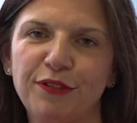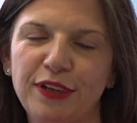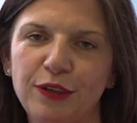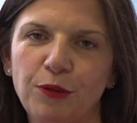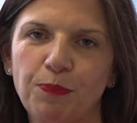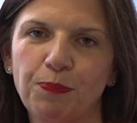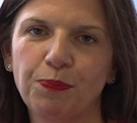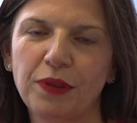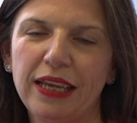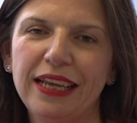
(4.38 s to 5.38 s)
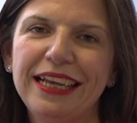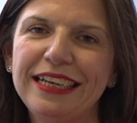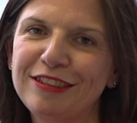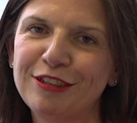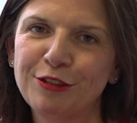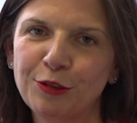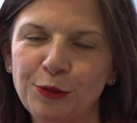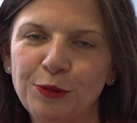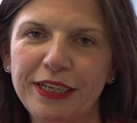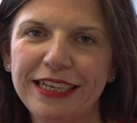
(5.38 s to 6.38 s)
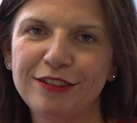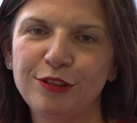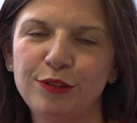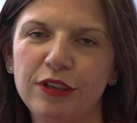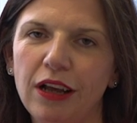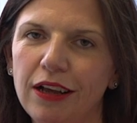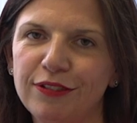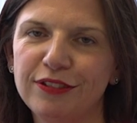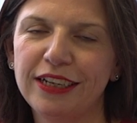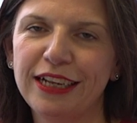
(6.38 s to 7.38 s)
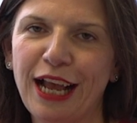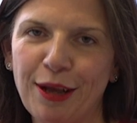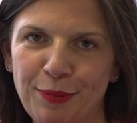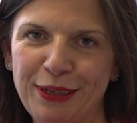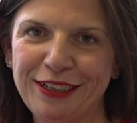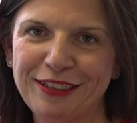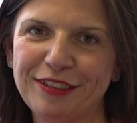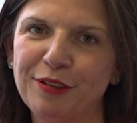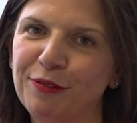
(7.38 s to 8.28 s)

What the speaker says: feel. It's a school that exudes laughter, happiness